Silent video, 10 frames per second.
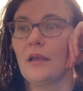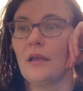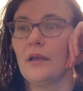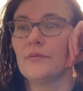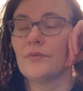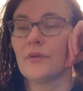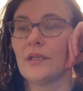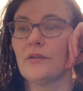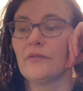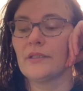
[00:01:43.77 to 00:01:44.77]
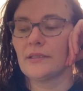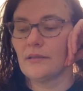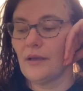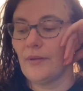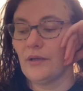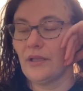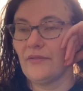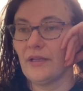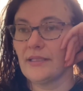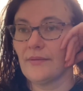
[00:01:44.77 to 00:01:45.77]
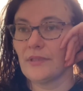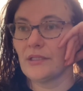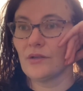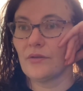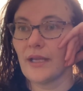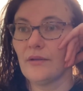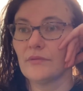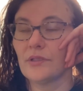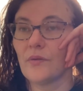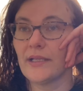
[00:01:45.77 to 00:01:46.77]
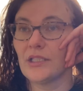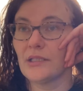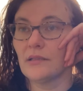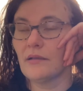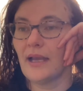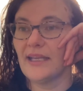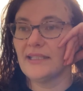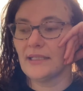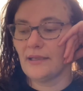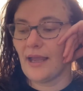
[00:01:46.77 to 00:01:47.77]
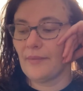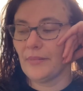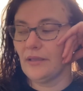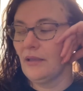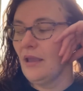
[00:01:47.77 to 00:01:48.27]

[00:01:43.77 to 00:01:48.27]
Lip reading: really nervous about even attempting to go down. So it didn't happen.